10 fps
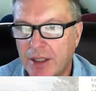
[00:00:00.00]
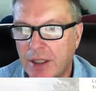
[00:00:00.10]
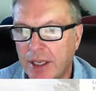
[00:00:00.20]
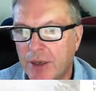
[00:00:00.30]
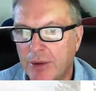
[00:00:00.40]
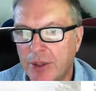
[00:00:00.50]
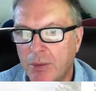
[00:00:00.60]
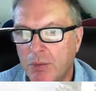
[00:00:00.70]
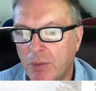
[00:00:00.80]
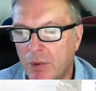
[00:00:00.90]
right,
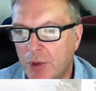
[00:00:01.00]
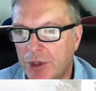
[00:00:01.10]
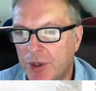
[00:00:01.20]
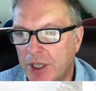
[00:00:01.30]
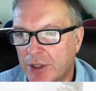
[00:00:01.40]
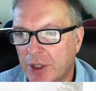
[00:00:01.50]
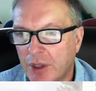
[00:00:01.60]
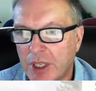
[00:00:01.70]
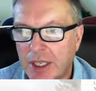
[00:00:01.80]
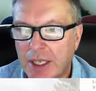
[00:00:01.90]
and it doesn't show that
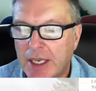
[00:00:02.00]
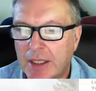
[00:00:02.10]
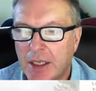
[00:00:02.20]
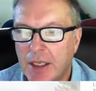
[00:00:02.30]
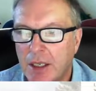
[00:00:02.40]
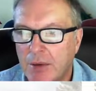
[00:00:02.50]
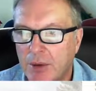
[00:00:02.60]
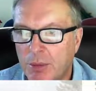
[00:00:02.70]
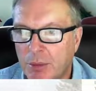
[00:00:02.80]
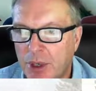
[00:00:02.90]
in the layout
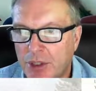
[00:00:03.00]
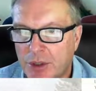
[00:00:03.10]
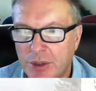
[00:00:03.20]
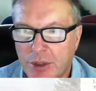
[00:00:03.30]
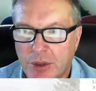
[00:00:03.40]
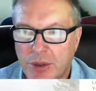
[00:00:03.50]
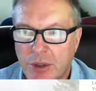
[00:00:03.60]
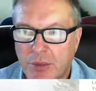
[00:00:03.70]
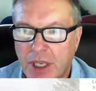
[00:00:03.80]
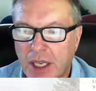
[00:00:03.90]
when you're actually looking
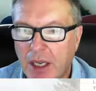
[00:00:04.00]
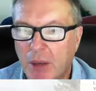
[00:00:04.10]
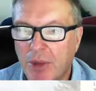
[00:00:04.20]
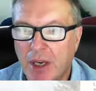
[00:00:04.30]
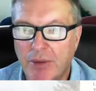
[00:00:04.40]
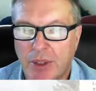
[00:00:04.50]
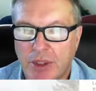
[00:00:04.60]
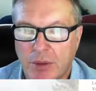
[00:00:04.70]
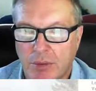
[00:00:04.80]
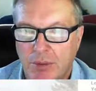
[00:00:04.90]
at it from the
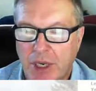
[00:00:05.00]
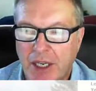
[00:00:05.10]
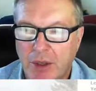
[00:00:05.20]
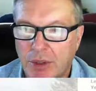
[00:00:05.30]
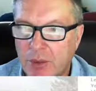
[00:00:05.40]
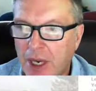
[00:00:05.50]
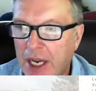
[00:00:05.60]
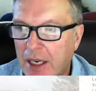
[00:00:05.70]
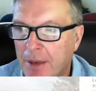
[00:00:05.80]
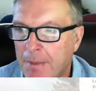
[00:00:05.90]
pictures, and you assume that,
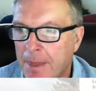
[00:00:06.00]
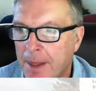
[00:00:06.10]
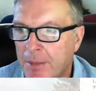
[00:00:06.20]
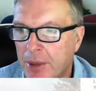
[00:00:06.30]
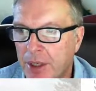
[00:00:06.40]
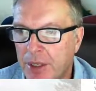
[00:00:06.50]
hey, I'll have a nice